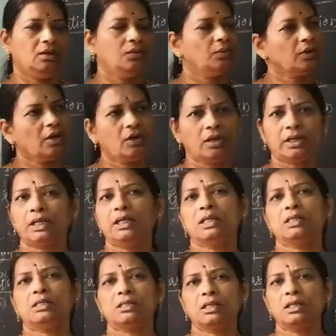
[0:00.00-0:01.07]
We already
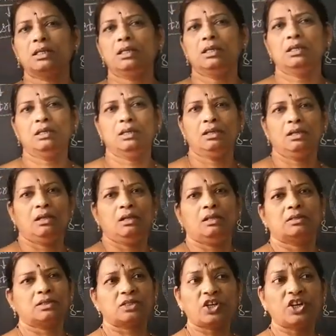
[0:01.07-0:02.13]
studied
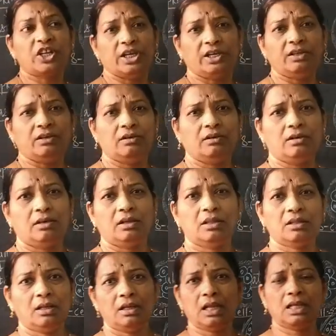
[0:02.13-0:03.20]
in
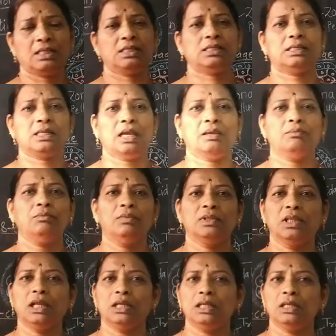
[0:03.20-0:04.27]
the last time,
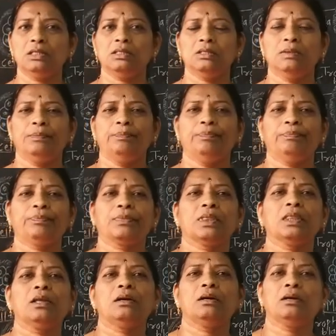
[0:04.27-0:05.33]
that is
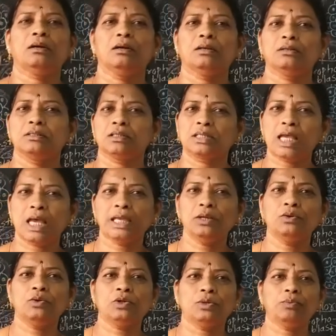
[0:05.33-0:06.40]
the
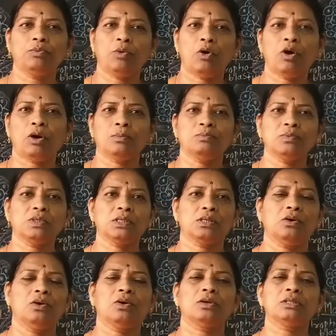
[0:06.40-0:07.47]
zygote forms
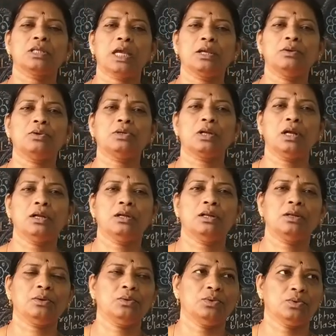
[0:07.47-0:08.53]
or zygote
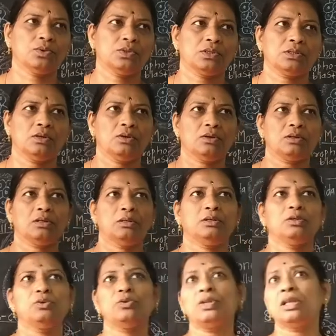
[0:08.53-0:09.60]
undergoes, or
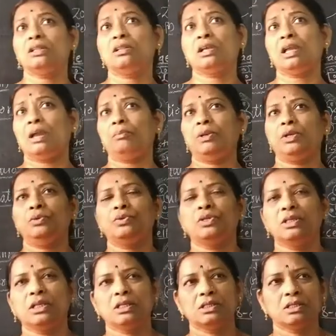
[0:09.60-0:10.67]
during the
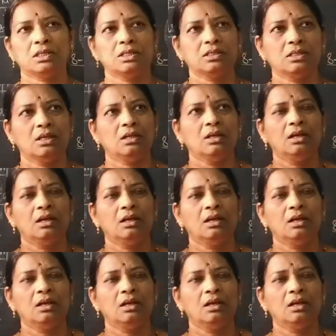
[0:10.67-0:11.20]
gametogenesis